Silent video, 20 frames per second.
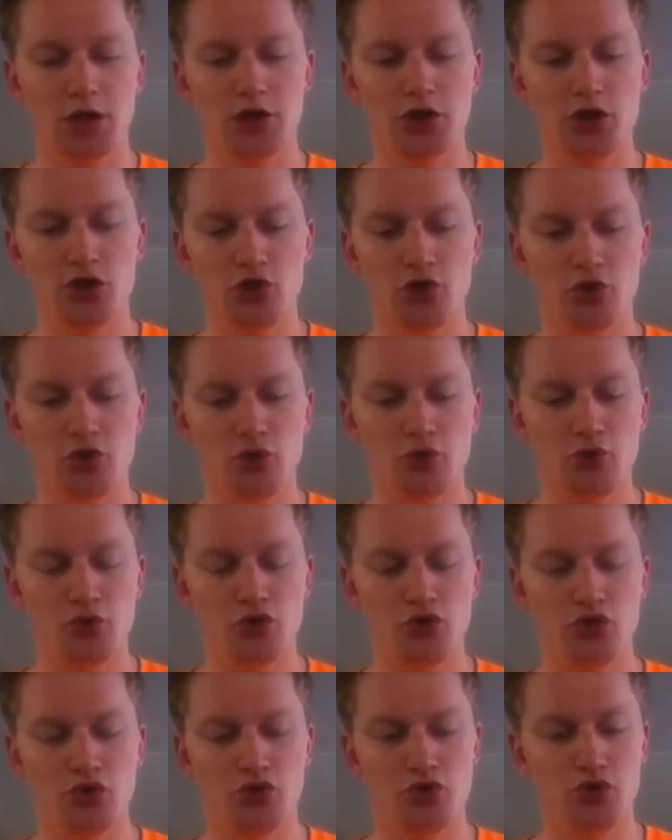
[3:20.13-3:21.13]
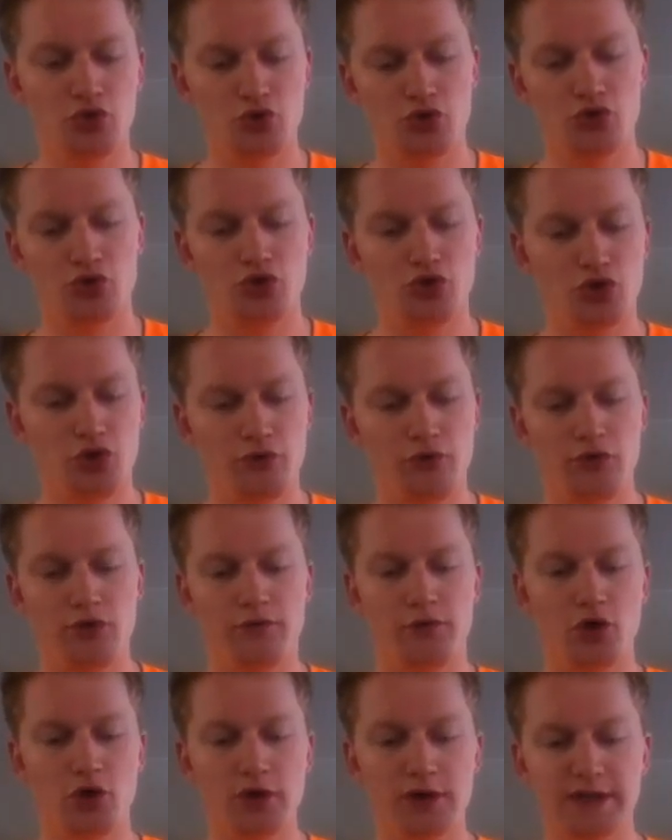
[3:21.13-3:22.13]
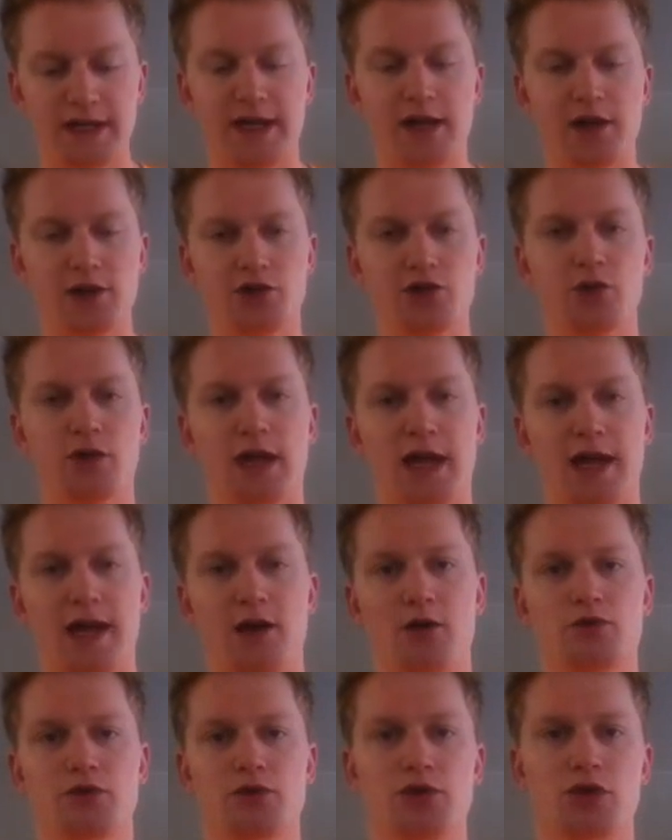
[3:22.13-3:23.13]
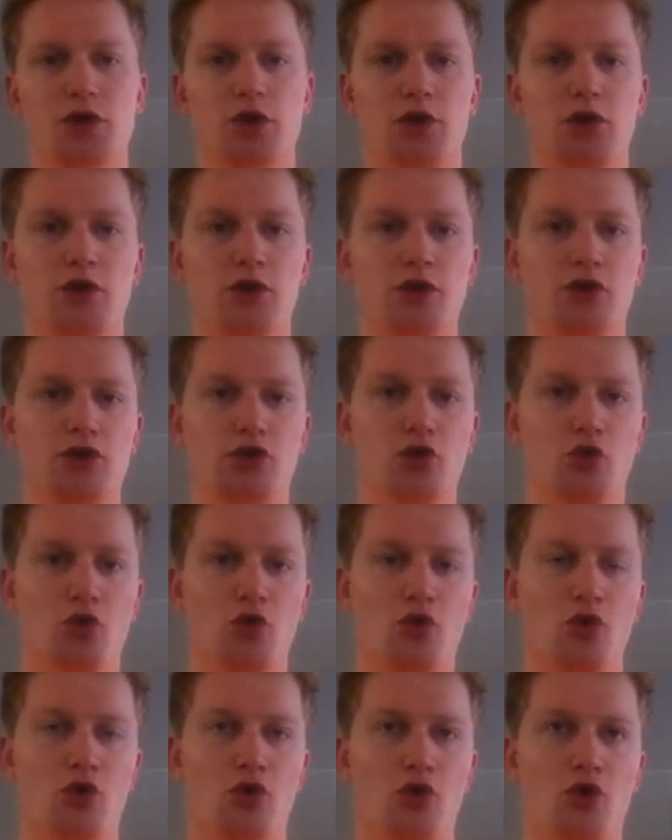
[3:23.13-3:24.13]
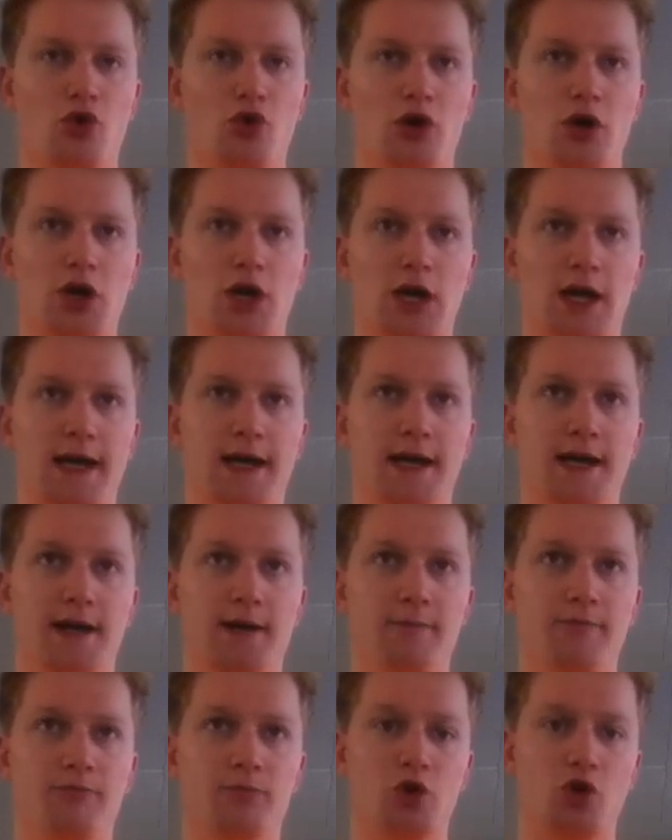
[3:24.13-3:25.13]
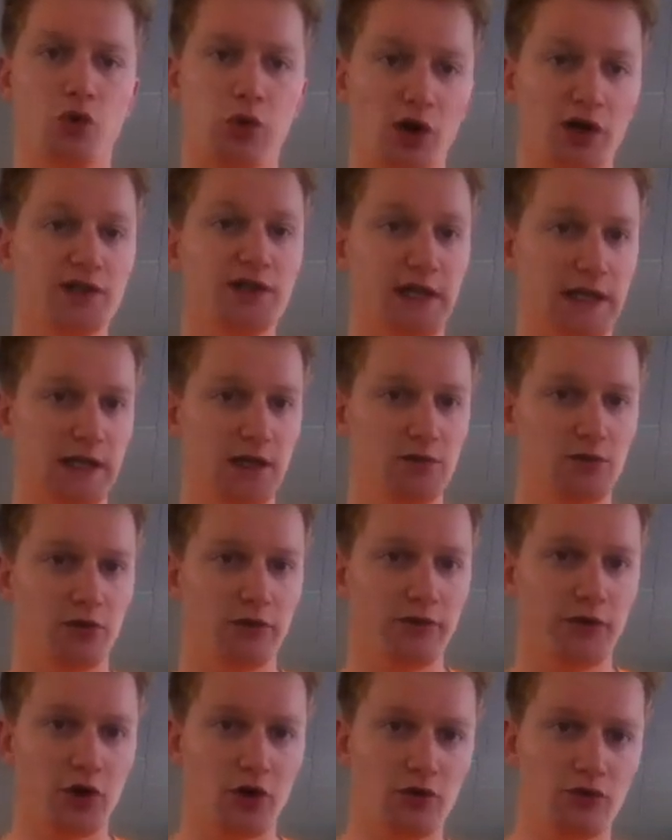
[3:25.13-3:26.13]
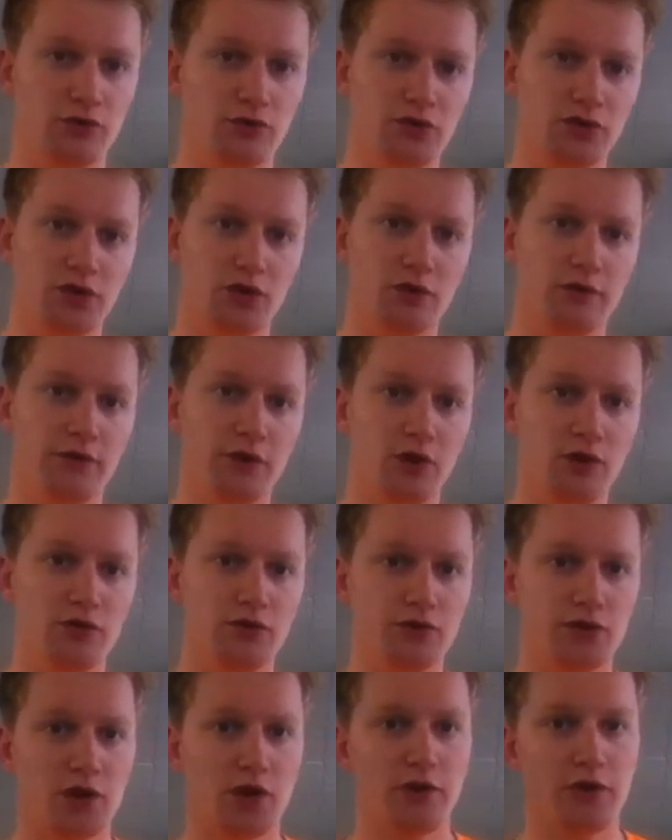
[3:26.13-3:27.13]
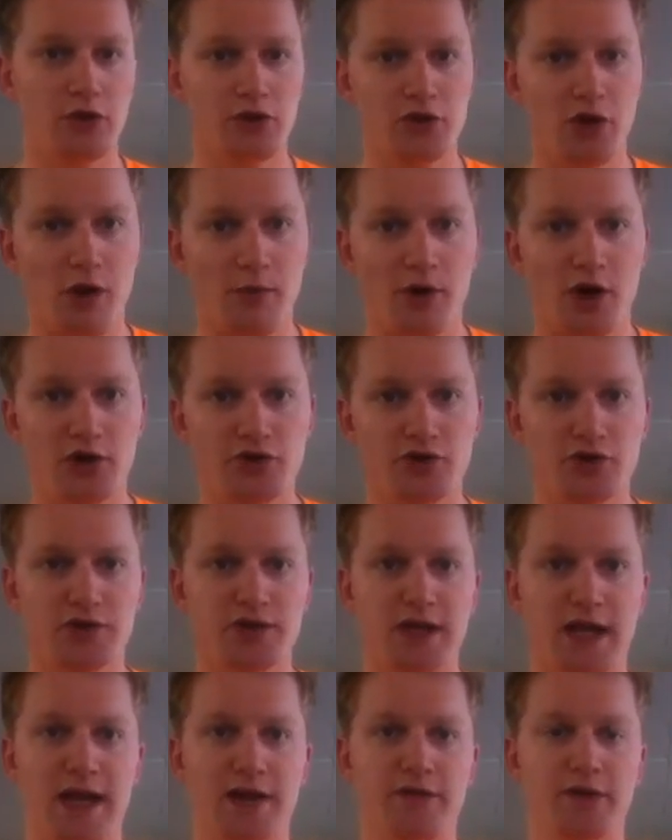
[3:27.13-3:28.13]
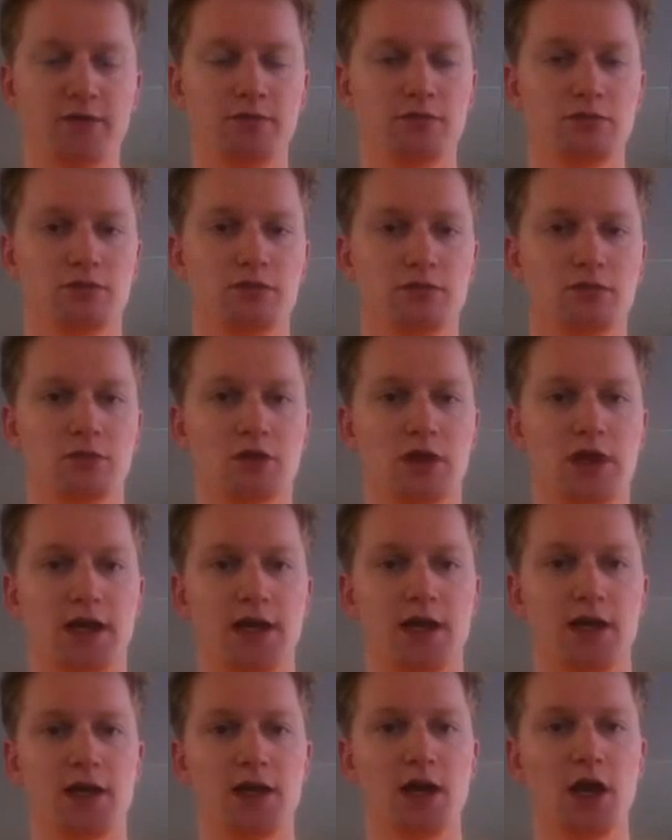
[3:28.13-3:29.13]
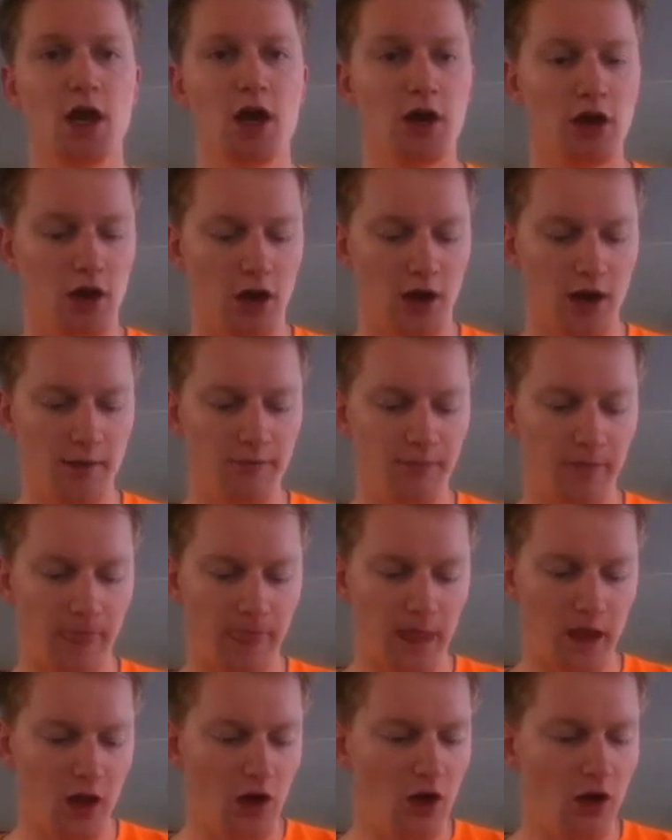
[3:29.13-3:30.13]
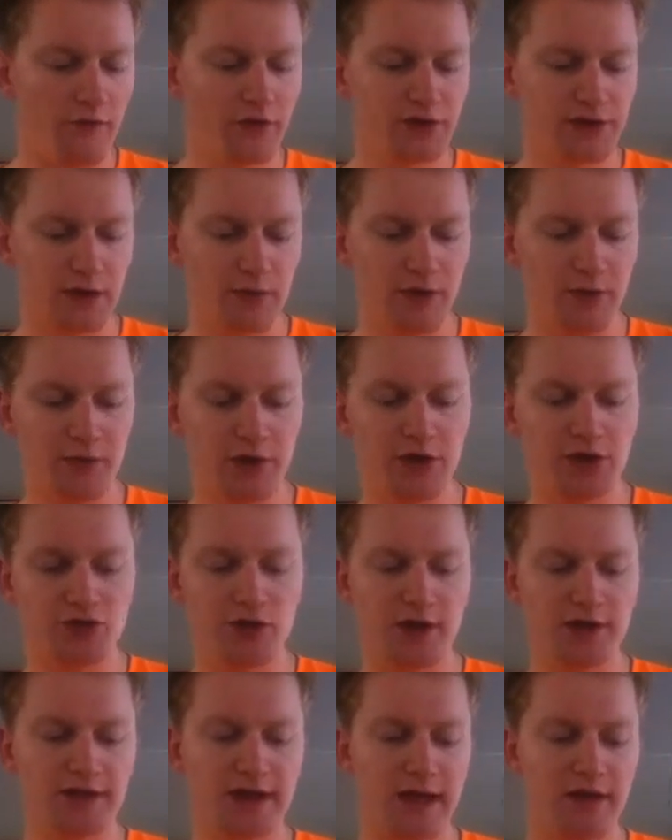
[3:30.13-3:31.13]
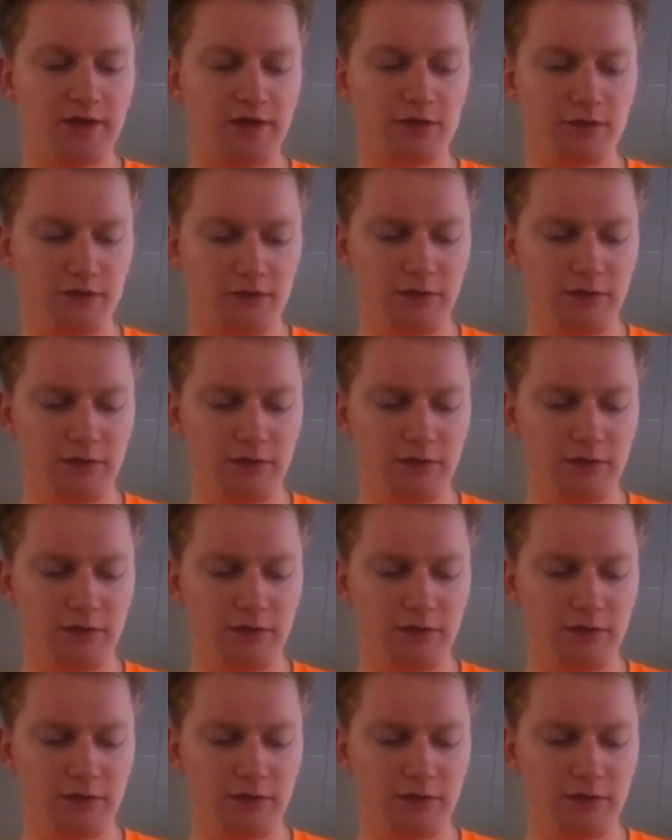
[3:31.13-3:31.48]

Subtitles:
You've got to take into account your quality of those carbohydrates that you're having. Okay. Obviously, when you're trying to get